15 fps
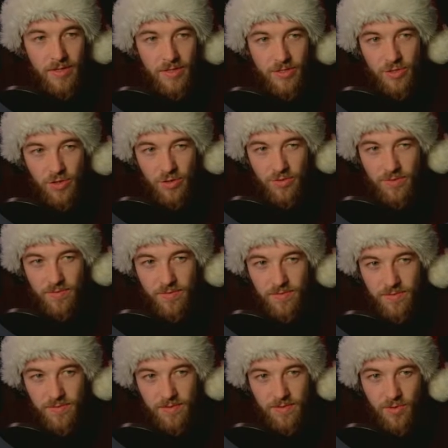So
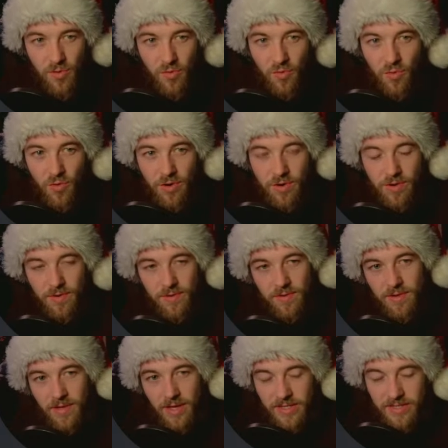ord
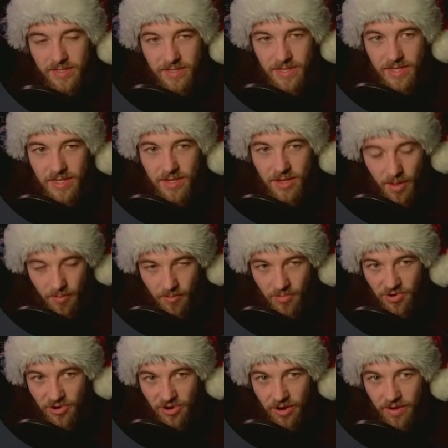gets the
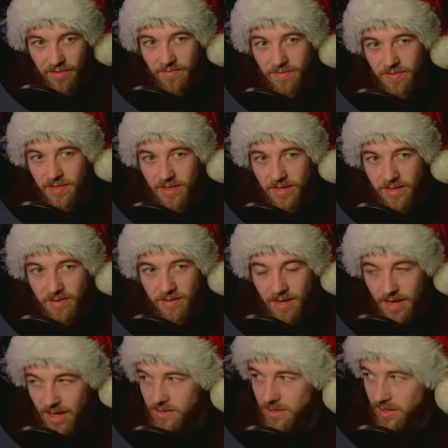number of the,
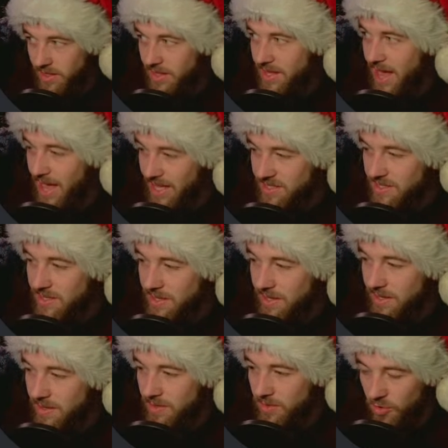like the
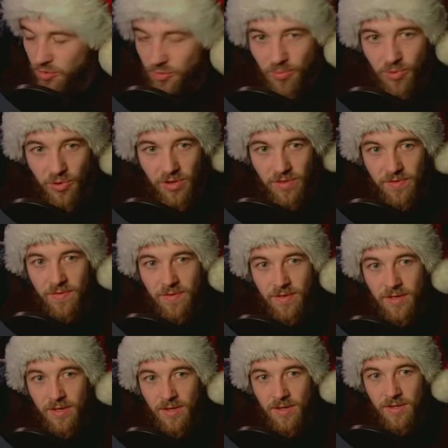ASCII code point.
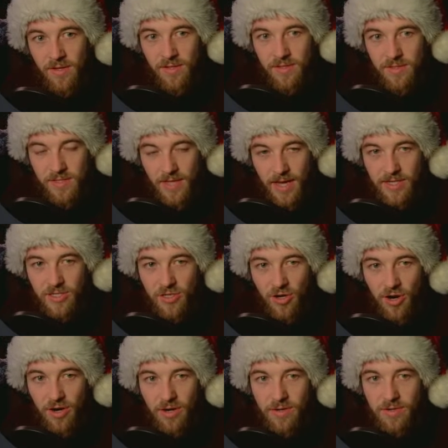
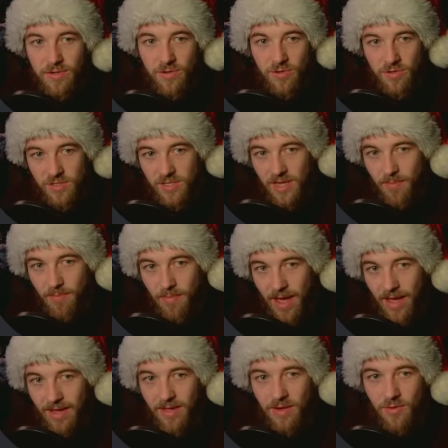CHR turns that
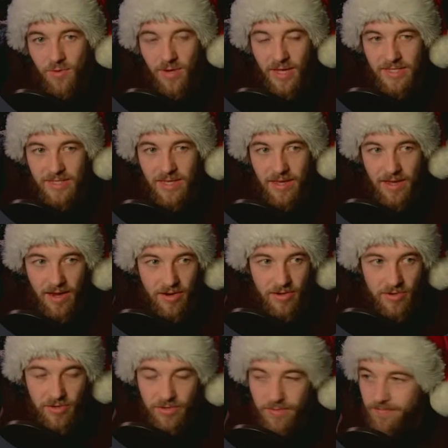back into an ASCII
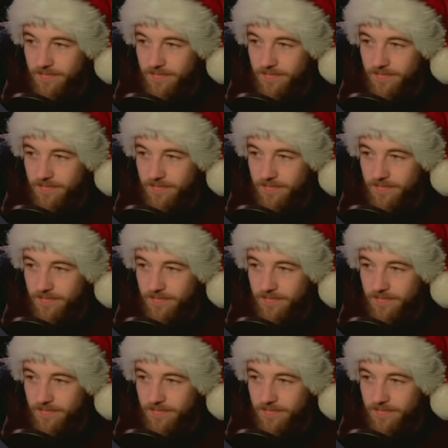character.